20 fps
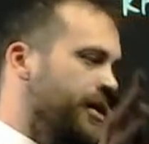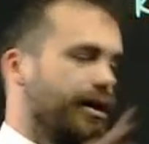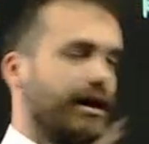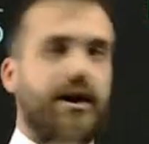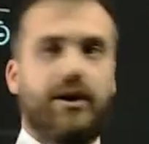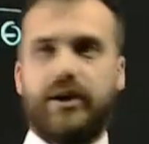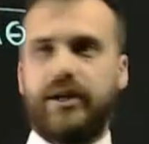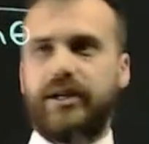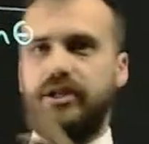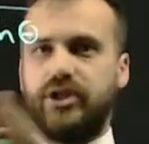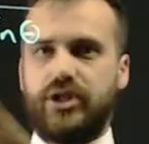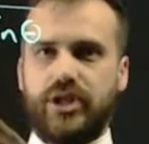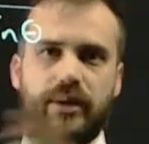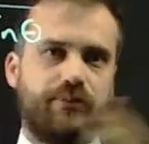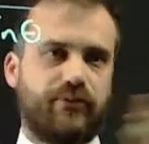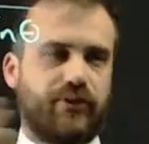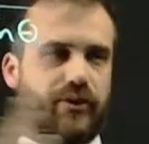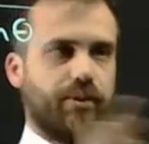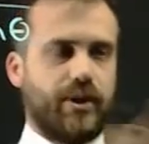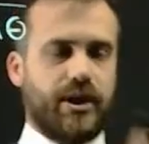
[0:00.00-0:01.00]
And I can
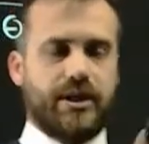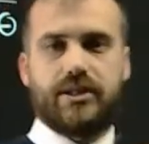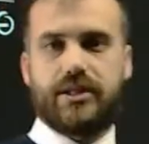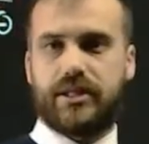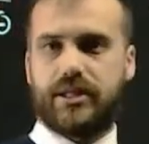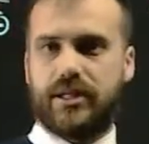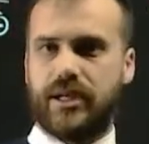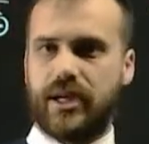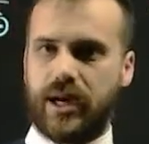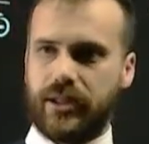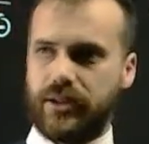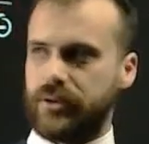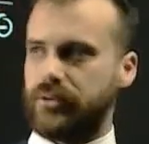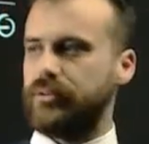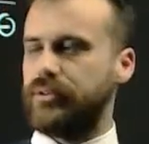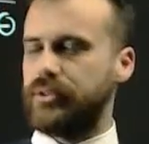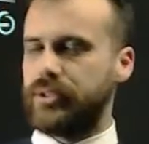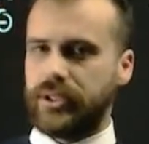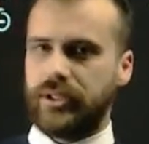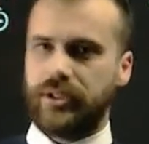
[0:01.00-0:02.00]
jump from one to the other
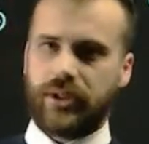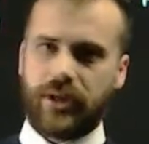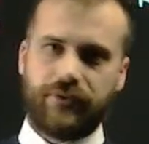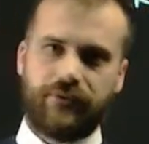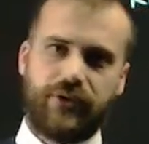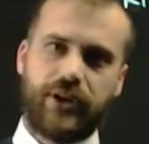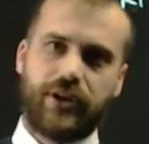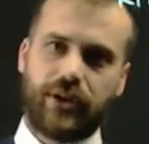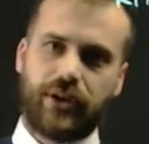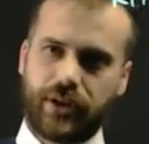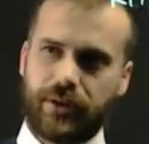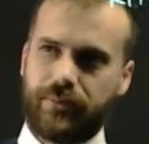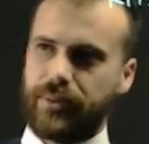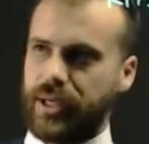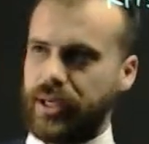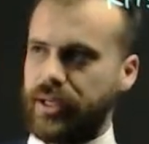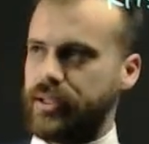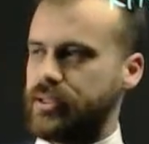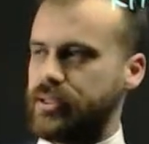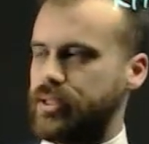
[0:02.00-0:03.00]
until I feel like I'm
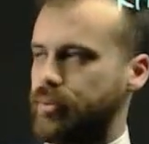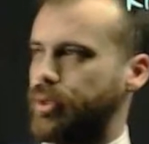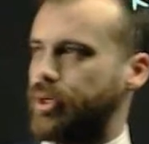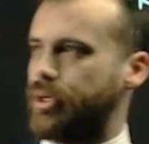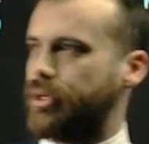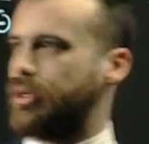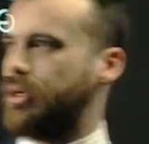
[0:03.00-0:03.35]
getting somewhere.